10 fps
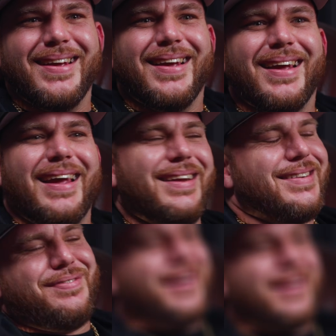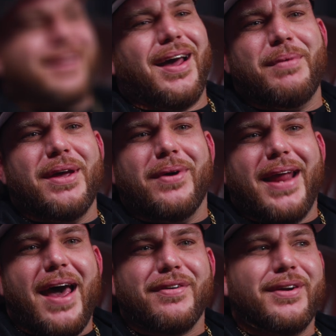He just come in
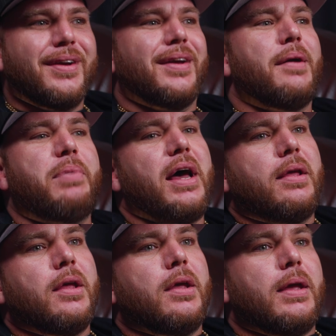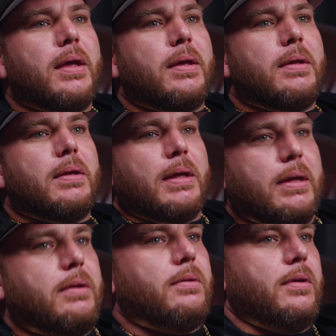whenever. But
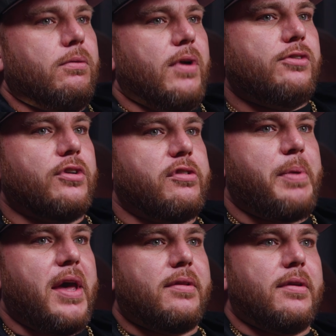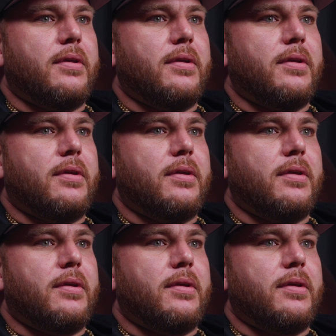in retrospect,